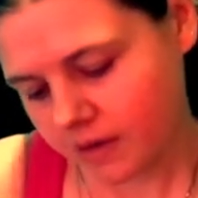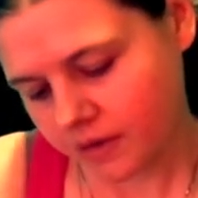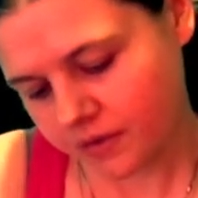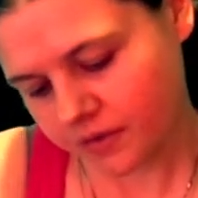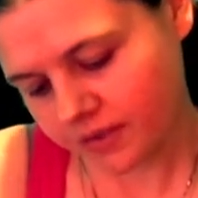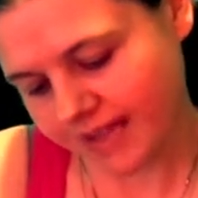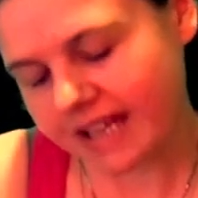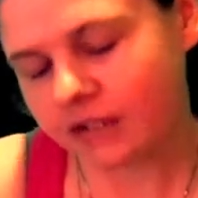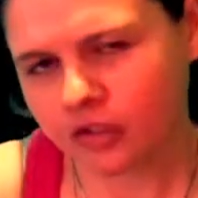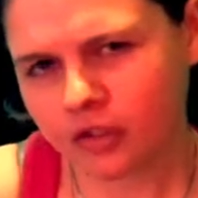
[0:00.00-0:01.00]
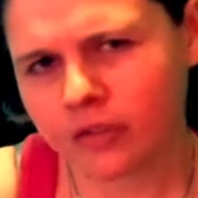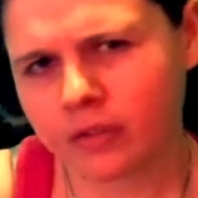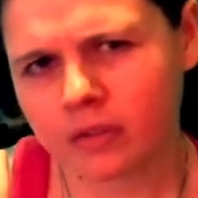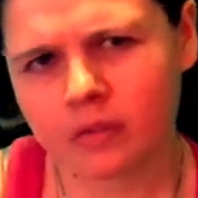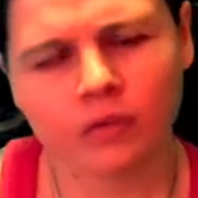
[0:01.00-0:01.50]

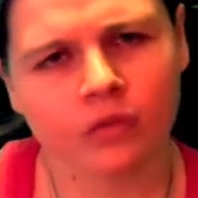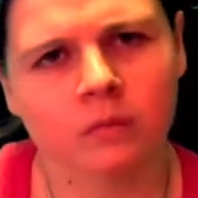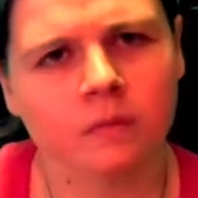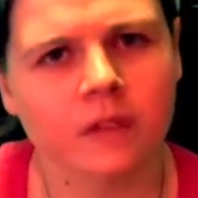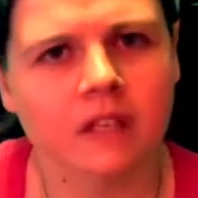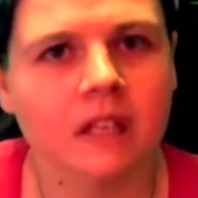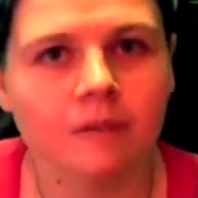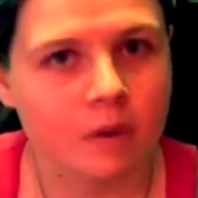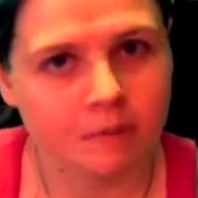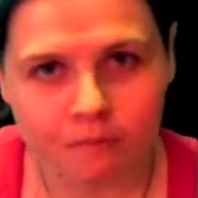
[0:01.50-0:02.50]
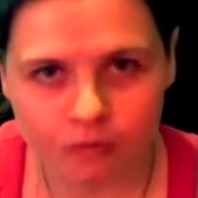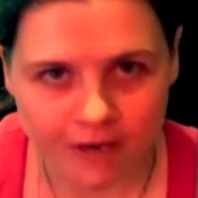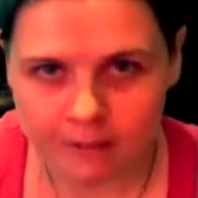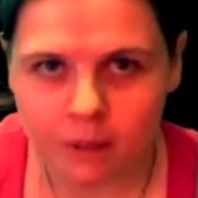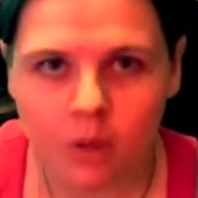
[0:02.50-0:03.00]
Skechers something, either
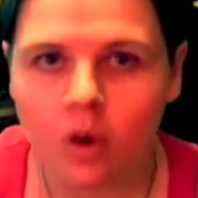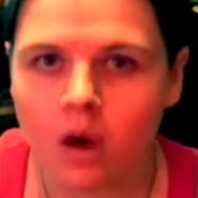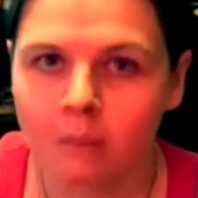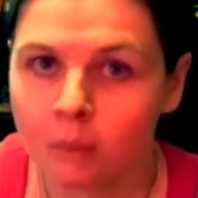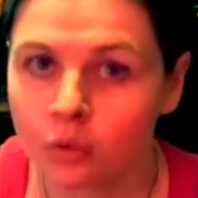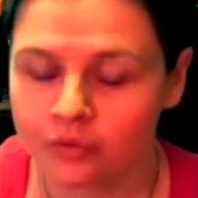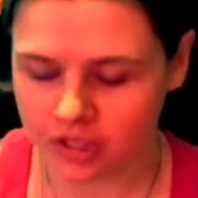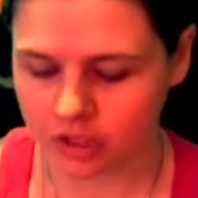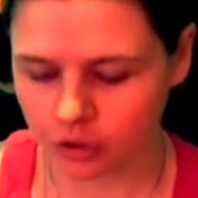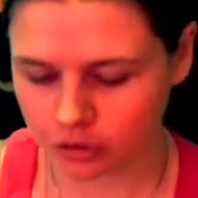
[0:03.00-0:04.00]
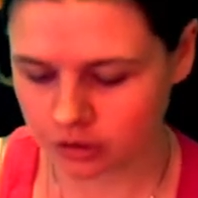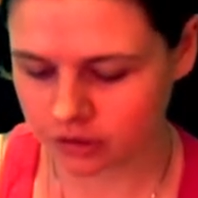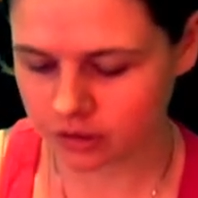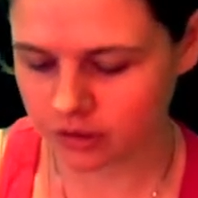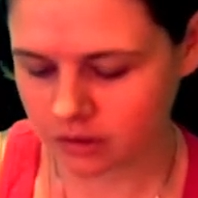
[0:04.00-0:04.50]
rainbow or multicolored,
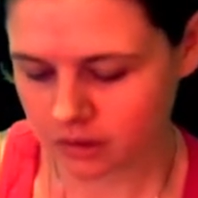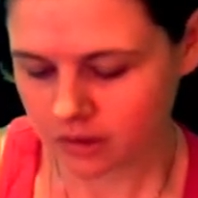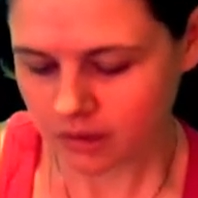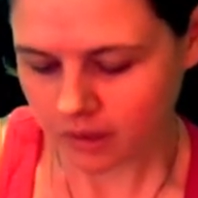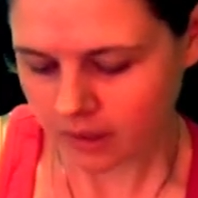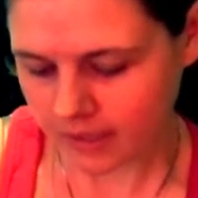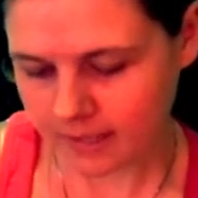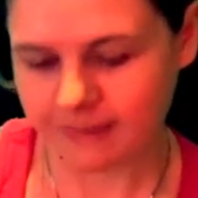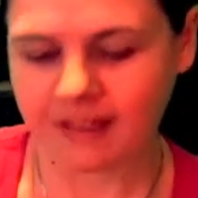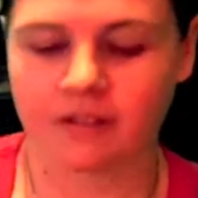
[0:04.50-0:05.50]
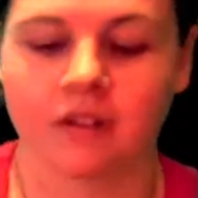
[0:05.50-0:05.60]
and